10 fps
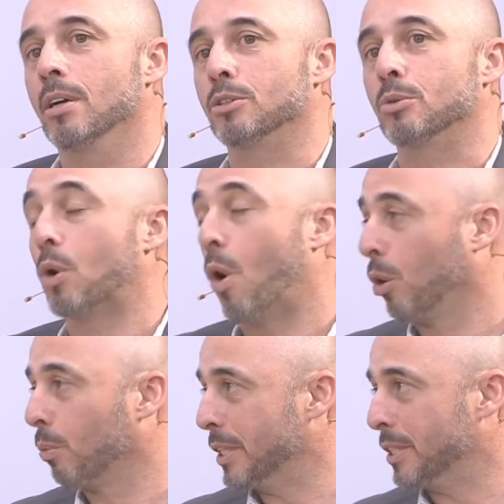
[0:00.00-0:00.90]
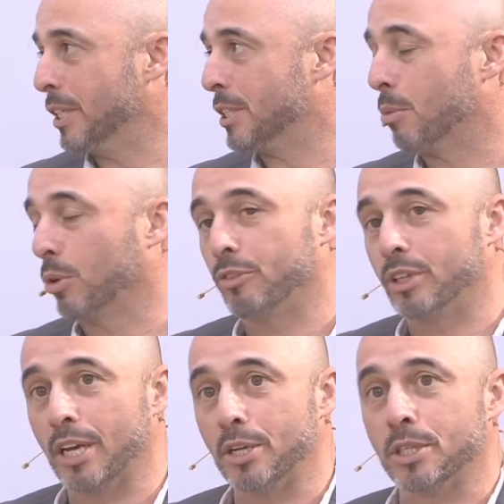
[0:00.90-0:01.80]
So it always needs
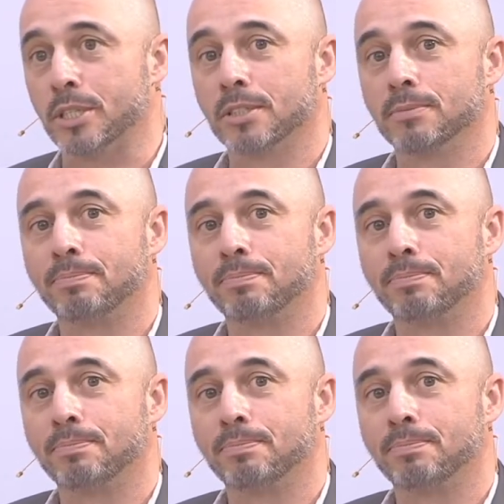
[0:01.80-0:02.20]
modifications.